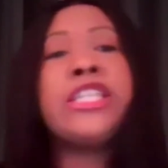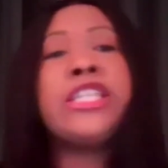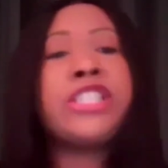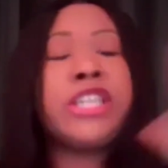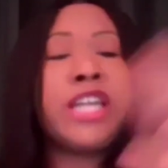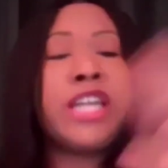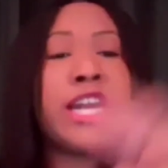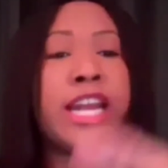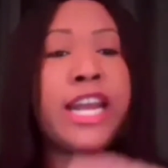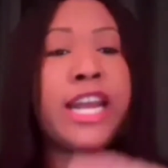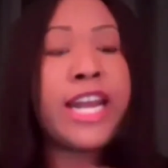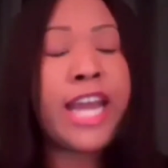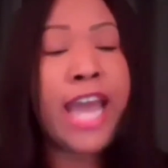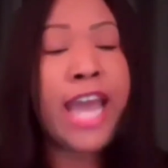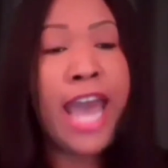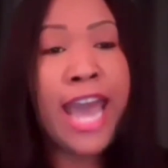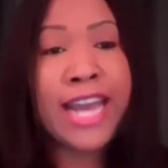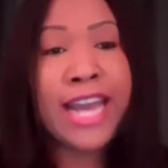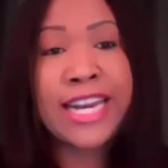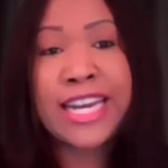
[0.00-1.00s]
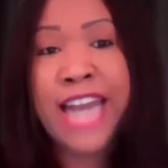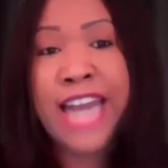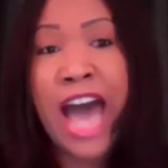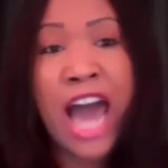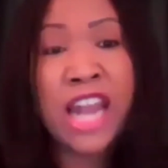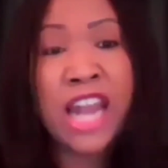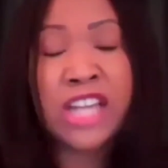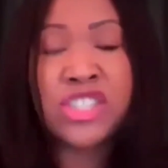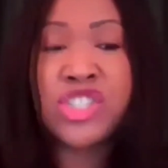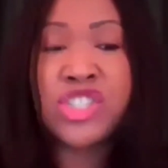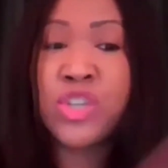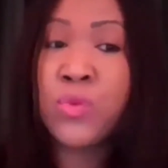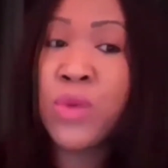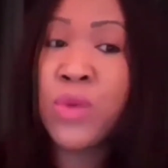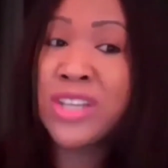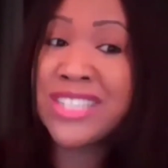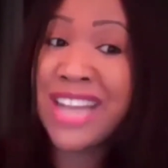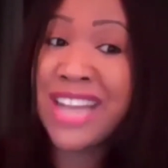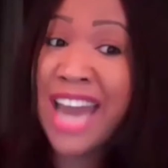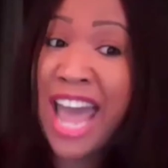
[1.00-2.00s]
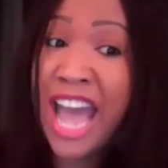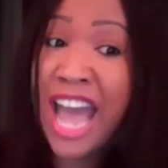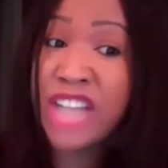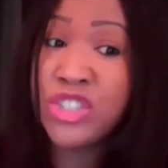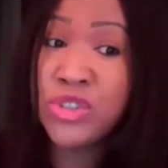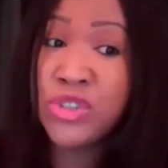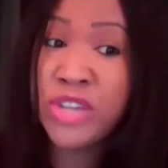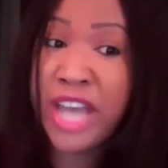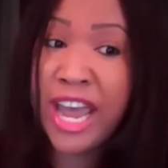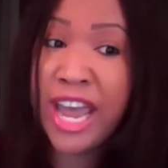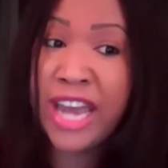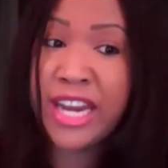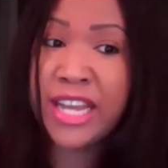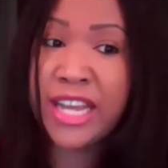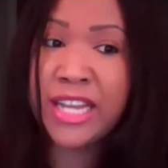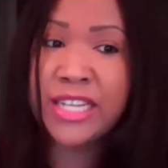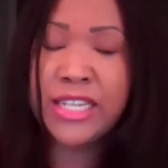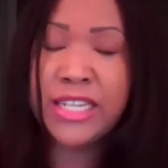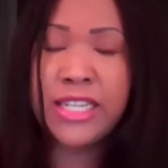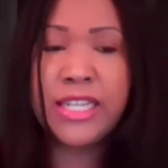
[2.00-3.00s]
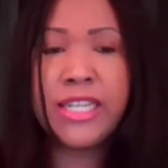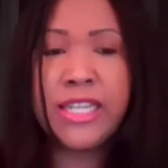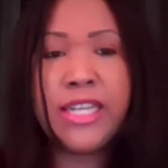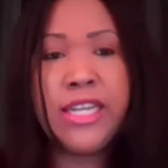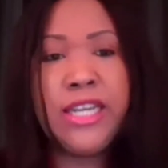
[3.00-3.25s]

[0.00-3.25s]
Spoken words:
She didn't acknowledge. She wasn't educated